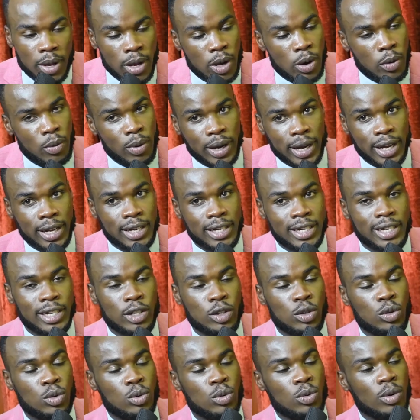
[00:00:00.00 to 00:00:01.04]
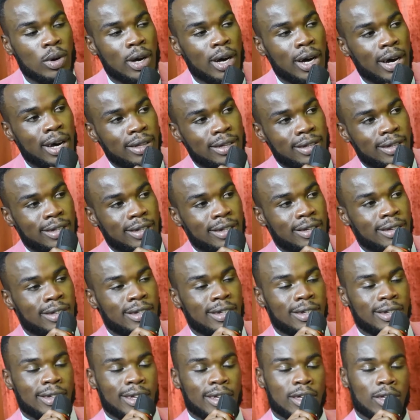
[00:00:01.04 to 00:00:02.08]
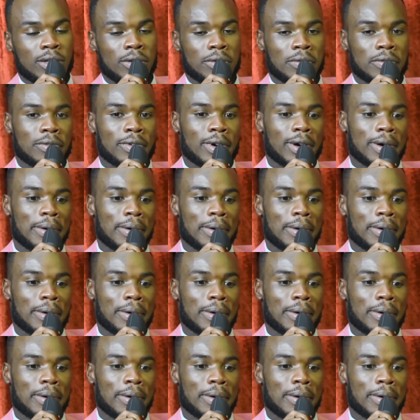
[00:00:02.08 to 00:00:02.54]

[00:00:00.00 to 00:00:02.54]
we're getting into the 16 days of